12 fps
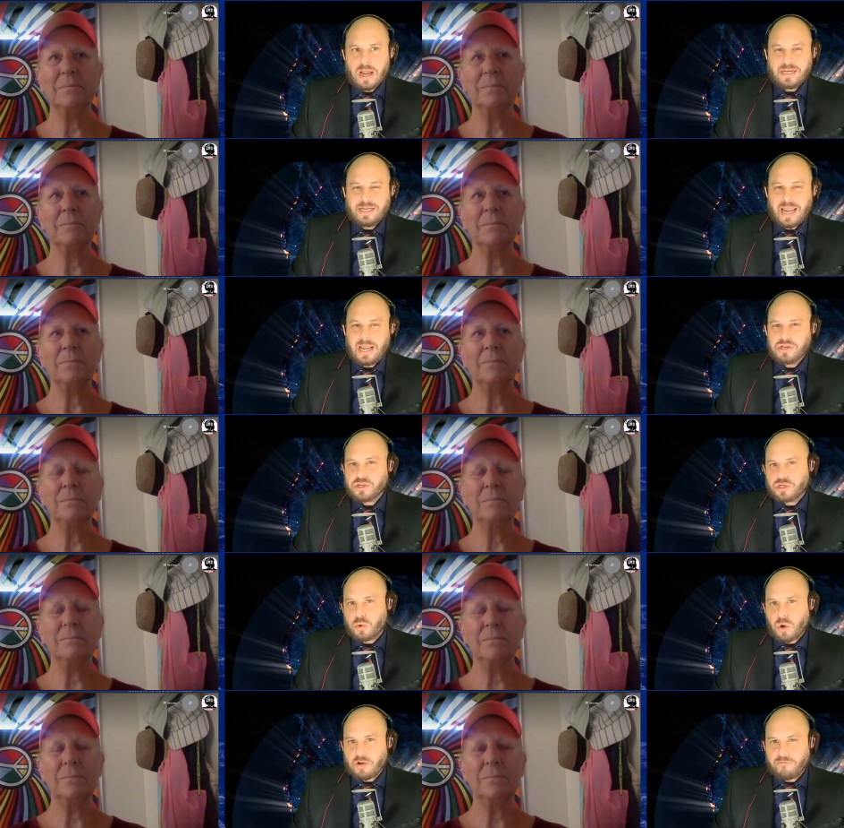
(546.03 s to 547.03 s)
Speaker 1: danger to
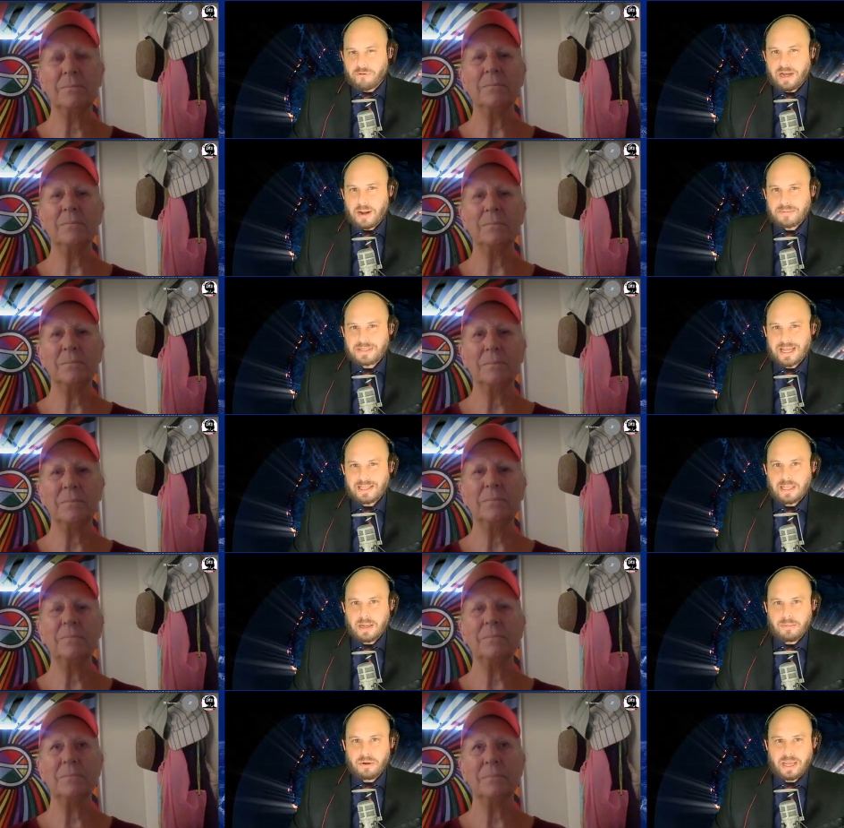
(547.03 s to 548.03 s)
our freedoms and
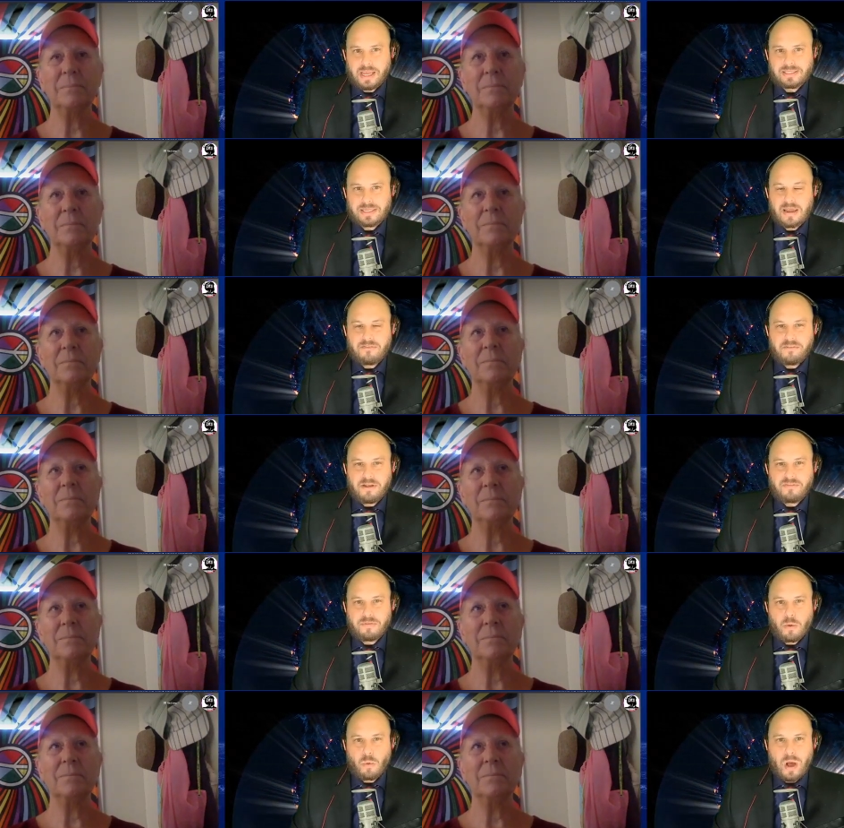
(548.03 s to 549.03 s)
liberties 10 feet from
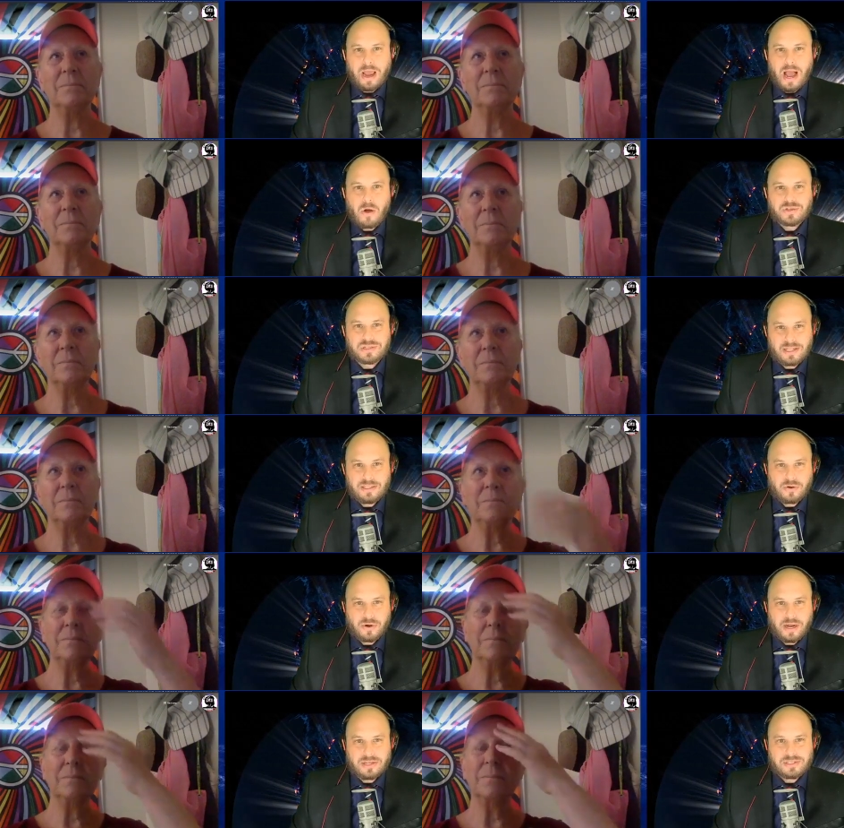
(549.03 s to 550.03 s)
the White House than there
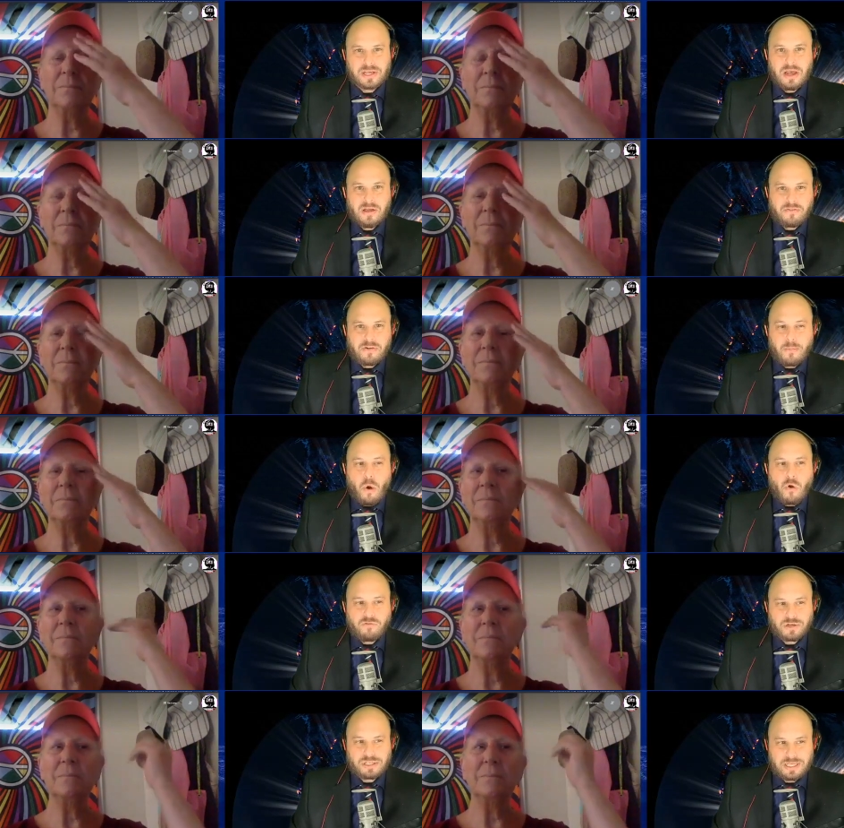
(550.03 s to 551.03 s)
is from
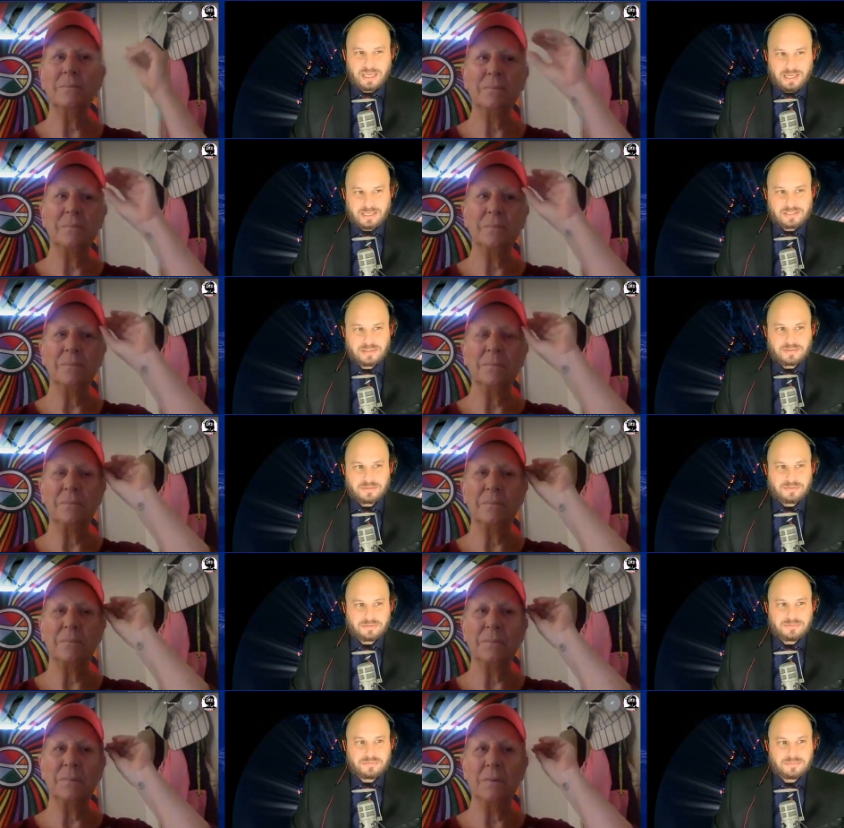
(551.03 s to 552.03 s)
overseas.
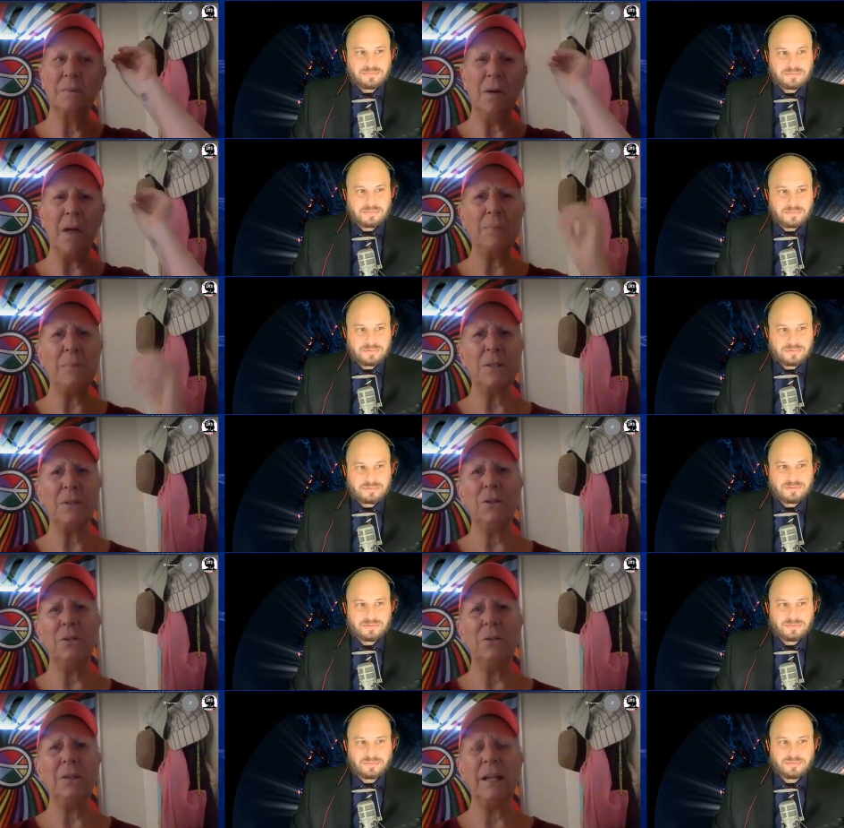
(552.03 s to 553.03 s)
Speaker 2: Well, oh,
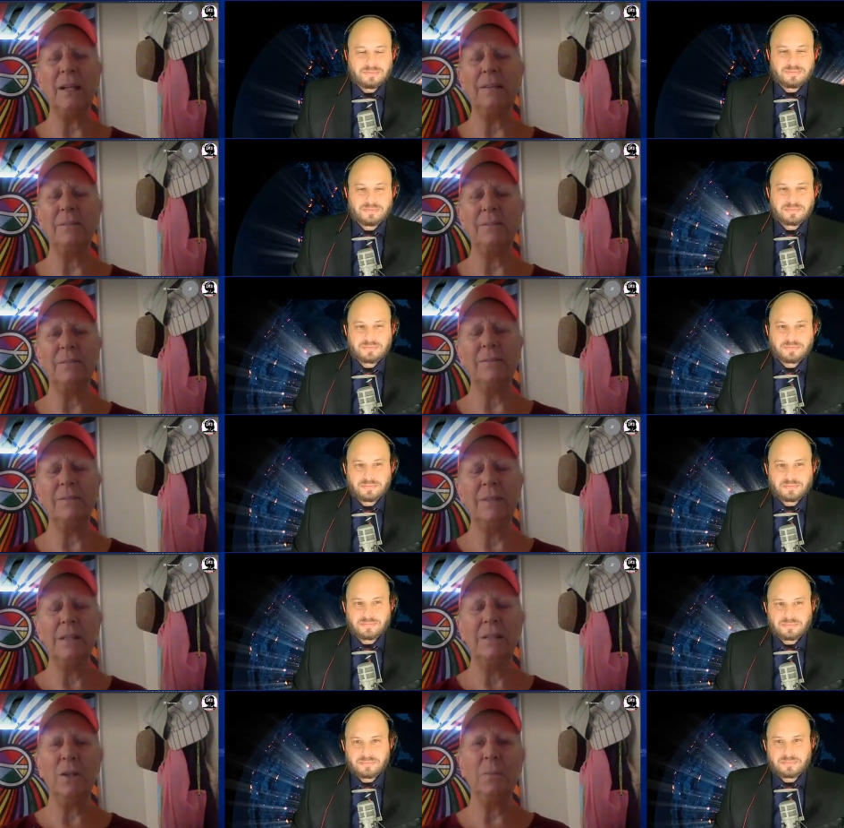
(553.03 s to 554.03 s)
absolutely. I
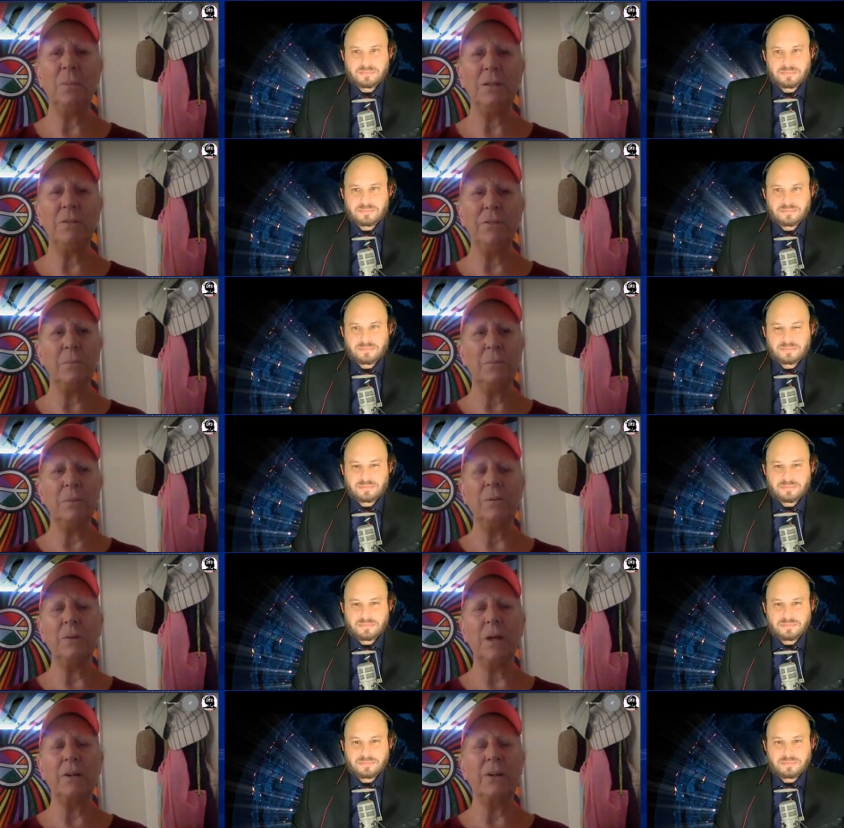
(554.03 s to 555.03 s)
nobody from
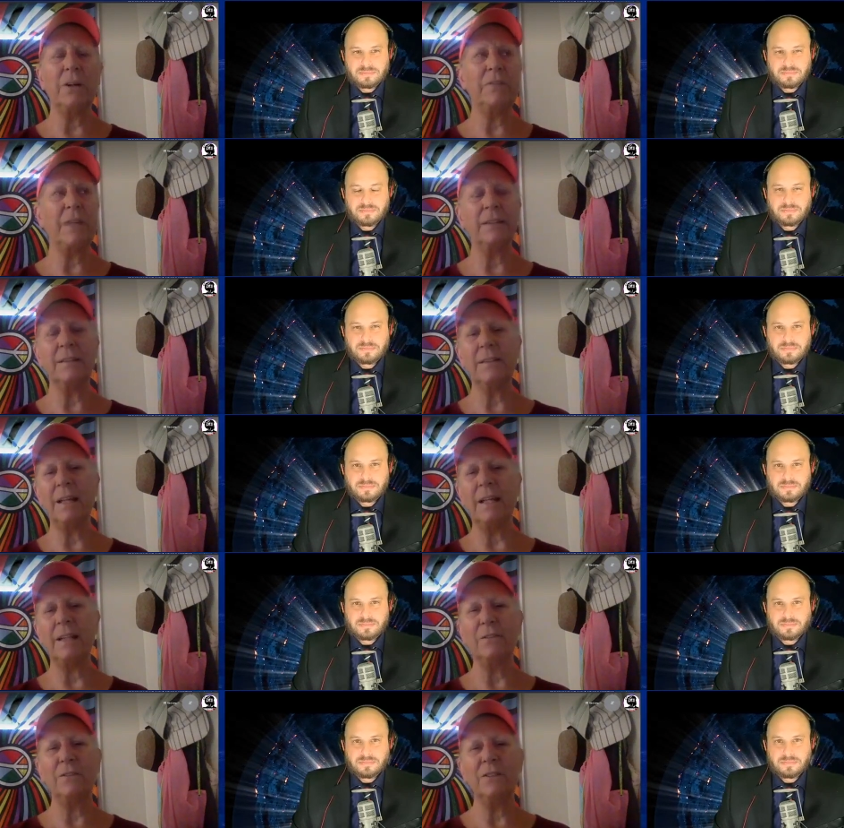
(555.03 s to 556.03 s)
Iraq or Afghanistan
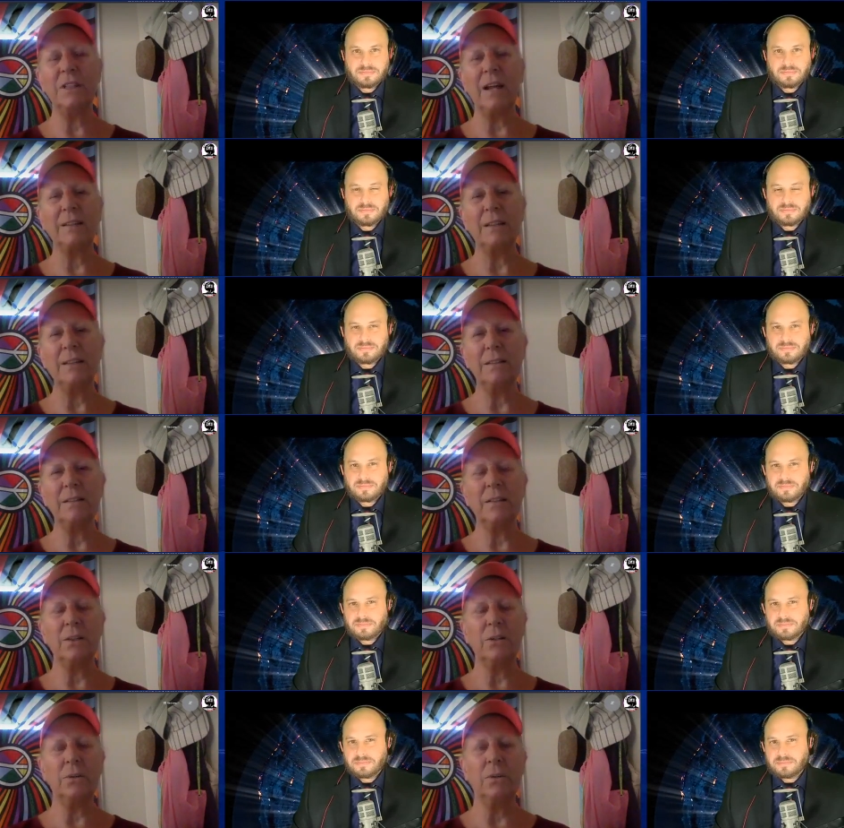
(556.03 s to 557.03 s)
ever attacked us,
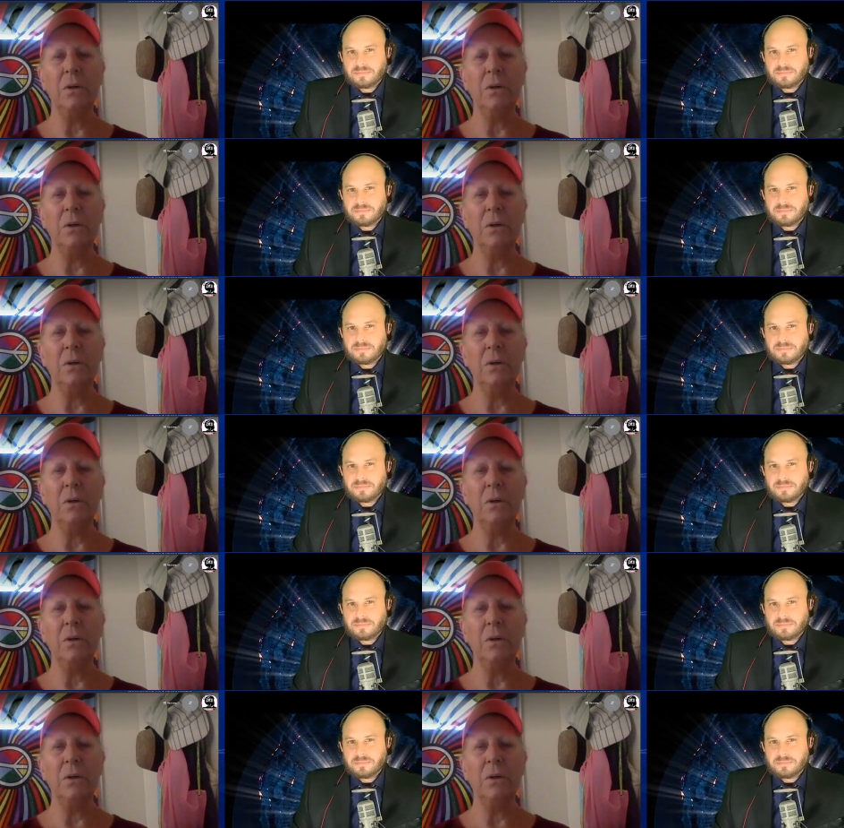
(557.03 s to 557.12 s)
so